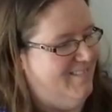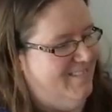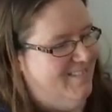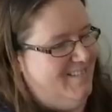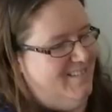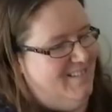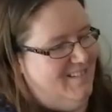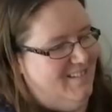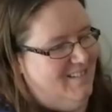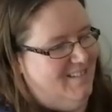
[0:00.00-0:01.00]

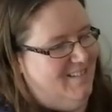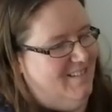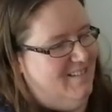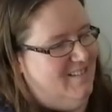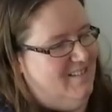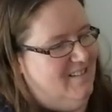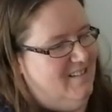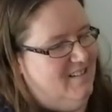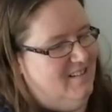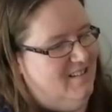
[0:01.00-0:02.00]

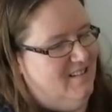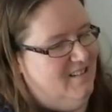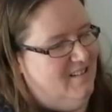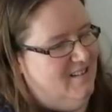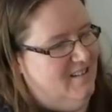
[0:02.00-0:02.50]
The person shown says nothing.